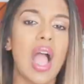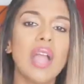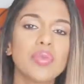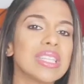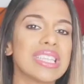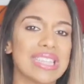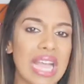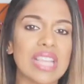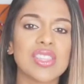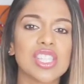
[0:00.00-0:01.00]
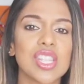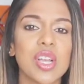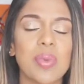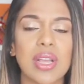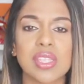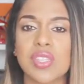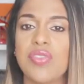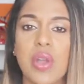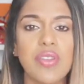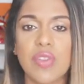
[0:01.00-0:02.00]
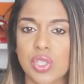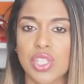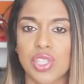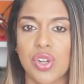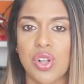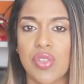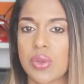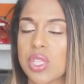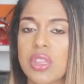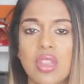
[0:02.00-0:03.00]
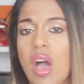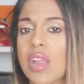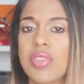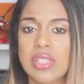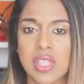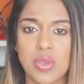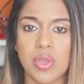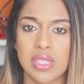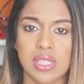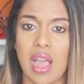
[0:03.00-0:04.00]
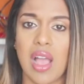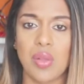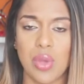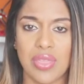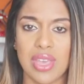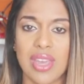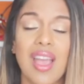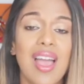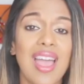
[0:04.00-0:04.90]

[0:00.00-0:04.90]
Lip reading: I really like this look because it's very versatile. There's a lot of things that you can style with it.